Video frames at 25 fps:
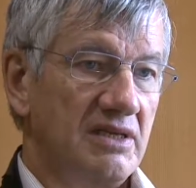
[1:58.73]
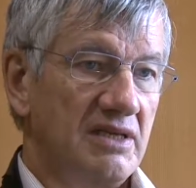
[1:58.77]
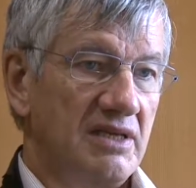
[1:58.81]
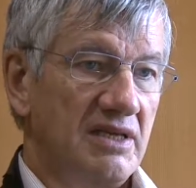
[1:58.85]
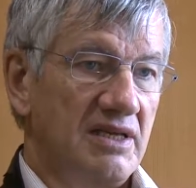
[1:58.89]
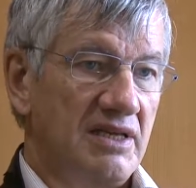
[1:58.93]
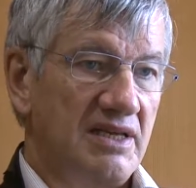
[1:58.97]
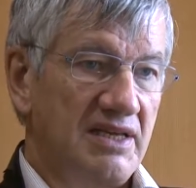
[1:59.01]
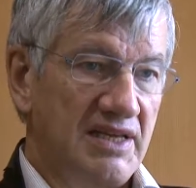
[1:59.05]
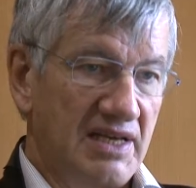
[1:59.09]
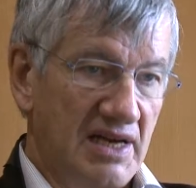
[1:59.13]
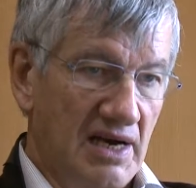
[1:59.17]

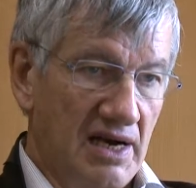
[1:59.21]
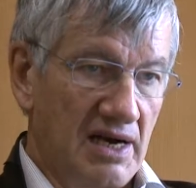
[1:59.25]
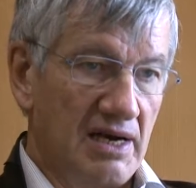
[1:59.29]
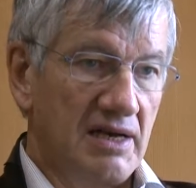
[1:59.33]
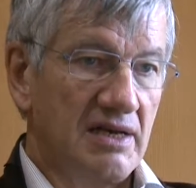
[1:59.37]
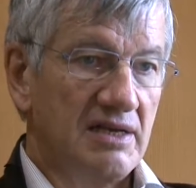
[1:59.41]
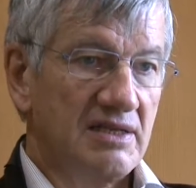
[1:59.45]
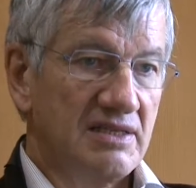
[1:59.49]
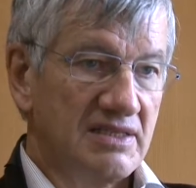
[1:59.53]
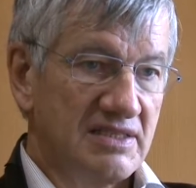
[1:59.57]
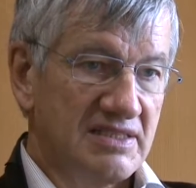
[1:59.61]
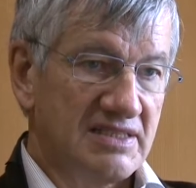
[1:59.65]
here
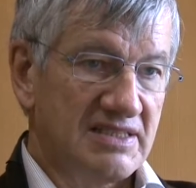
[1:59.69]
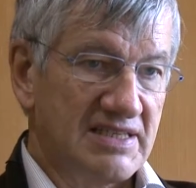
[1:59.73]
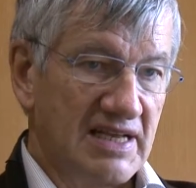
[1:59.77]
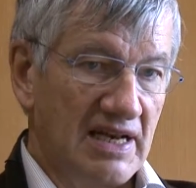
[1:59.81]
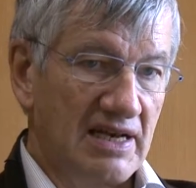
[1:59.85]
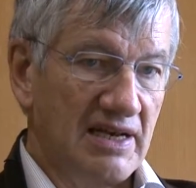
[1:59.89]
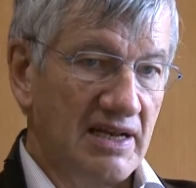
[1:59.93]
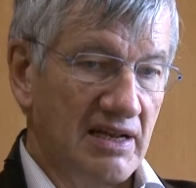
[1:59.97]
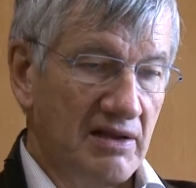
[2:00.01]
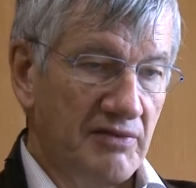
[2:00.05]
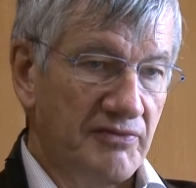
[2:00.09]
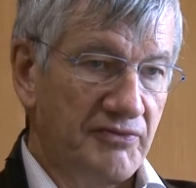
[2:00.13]

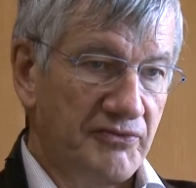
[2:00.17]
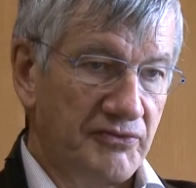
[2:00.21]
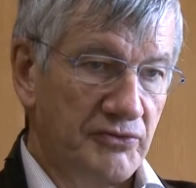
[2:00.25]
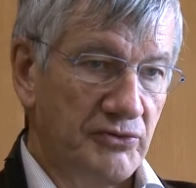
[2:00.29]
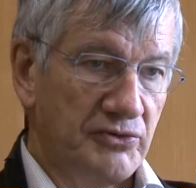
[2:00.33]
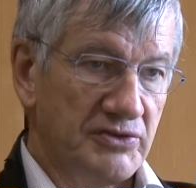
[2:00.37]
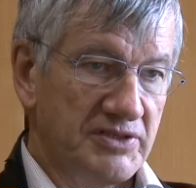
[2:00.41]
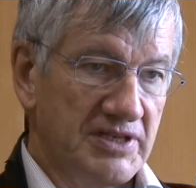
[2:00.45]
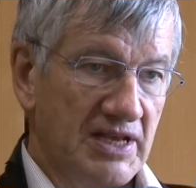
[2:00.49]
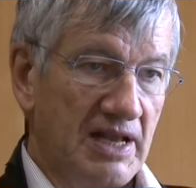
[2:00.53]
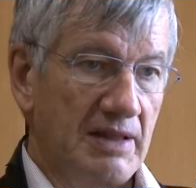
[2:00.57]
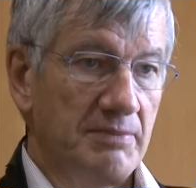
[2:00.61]
selling
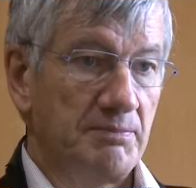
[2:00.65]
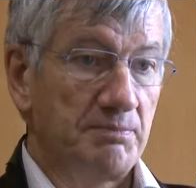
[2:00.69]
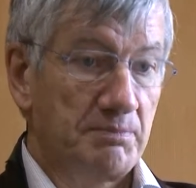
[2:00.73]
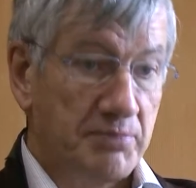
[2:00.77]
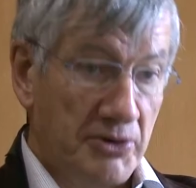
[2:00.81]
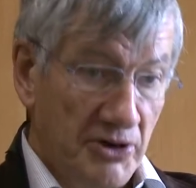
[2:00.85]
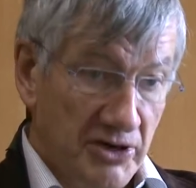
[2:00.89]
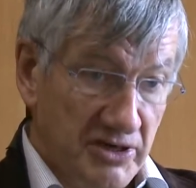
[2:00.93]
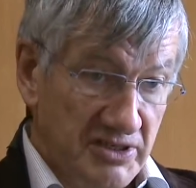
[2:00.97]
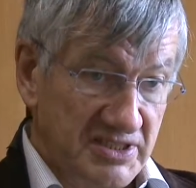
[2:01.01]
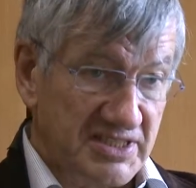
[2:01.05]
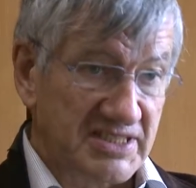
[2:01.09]
food and
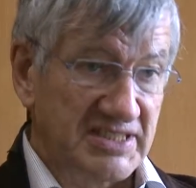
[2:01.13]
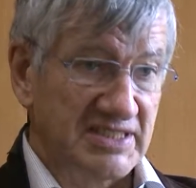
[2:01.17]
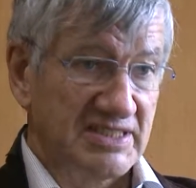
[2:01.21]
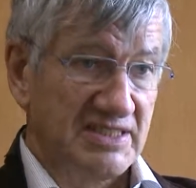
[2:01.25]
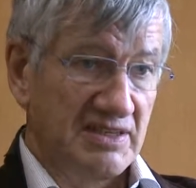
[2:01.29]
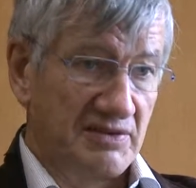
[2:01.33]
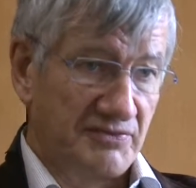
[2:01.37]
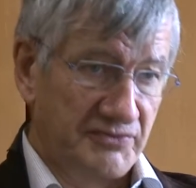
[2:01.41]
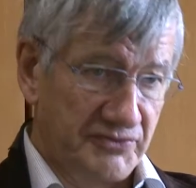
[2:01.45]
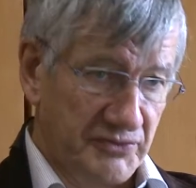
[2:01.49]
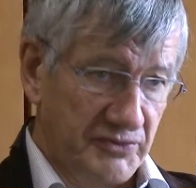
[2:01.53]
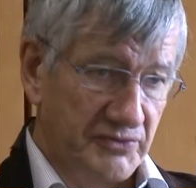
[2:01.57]

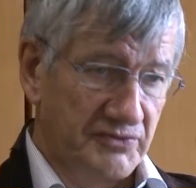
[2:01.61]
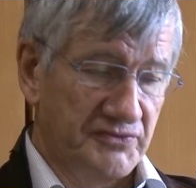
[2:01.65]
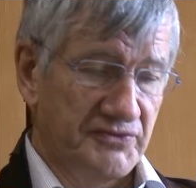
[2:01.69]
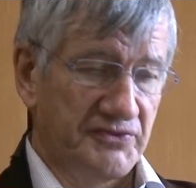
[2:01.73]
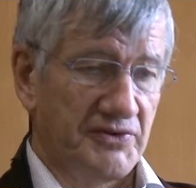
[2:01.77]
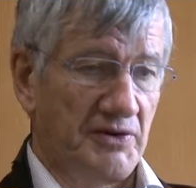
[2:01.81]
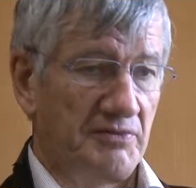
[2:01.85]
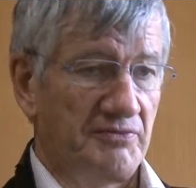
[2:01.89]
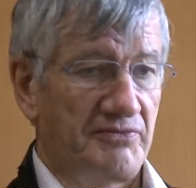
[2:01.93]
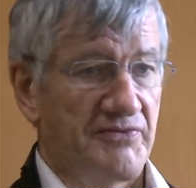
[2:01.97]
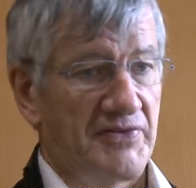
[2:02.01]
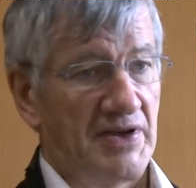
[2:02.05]
purchasing food
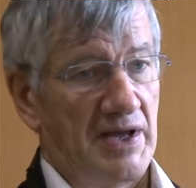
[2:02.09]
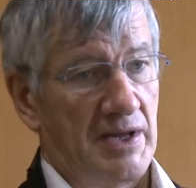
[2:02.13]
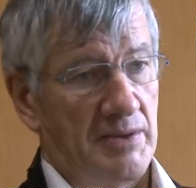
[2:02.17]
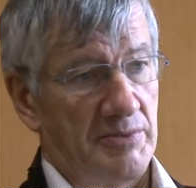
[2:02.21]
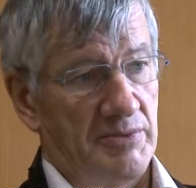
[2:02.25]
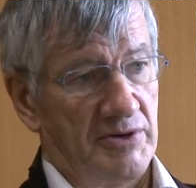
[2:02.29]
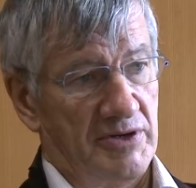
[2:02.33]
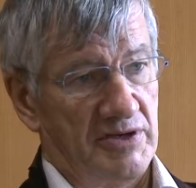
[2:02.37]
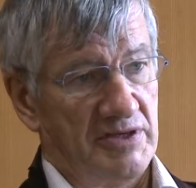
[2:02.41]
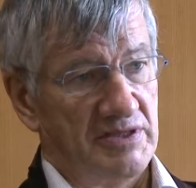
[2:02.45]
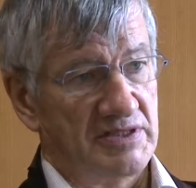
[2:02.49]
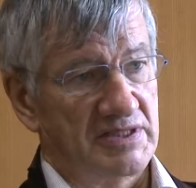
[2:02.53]
from
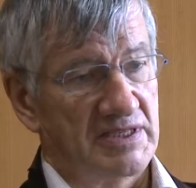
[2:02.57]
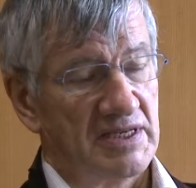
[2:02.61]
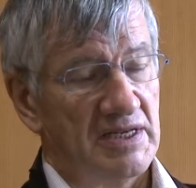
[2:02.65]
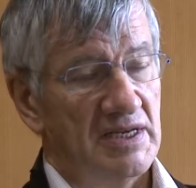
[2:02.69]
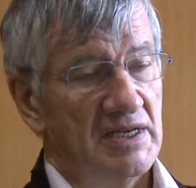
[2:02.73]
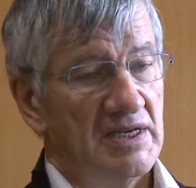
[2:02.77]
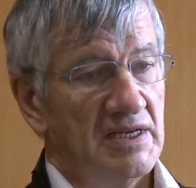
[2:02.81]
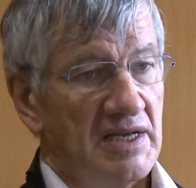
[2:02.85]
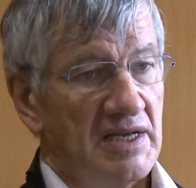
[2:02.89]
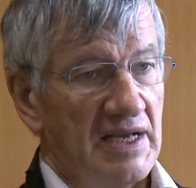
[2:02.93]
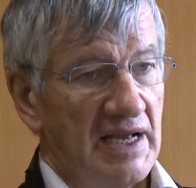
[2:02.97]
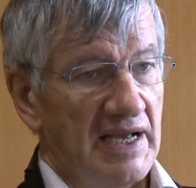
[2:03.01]
farmers
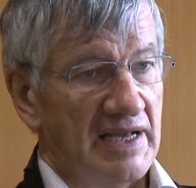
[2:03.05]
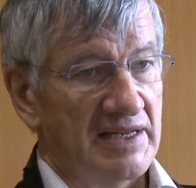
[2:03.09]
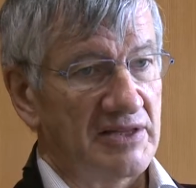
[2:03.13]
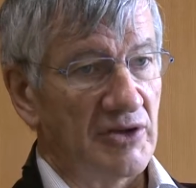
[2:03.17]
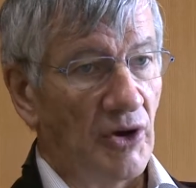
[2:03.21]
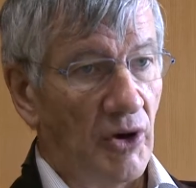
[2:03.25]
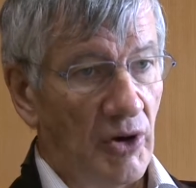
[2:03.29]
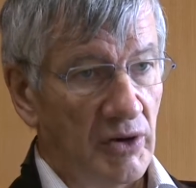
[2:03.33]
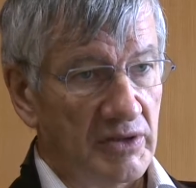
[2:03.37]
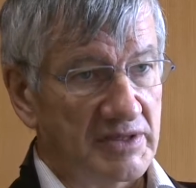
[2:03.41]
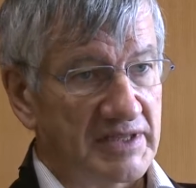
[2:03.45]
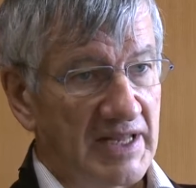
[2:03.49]
at
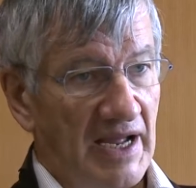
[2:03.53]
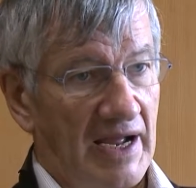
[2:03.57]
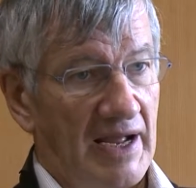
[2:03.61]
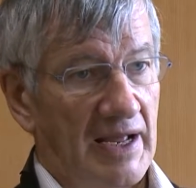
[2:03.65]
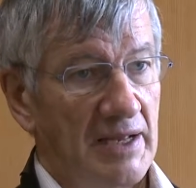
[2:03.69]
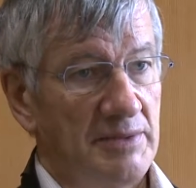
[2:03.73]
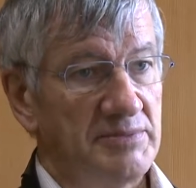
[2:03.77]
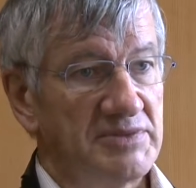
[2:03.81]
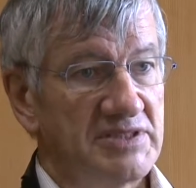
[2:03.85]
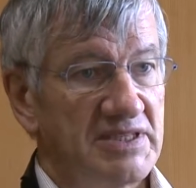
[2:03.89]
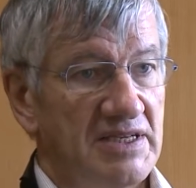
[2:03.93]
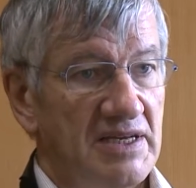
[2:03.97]
all
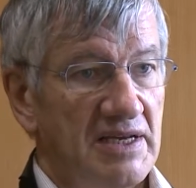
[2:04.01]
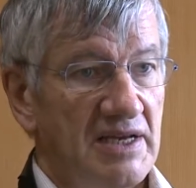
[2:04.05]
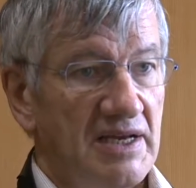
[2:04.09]
times,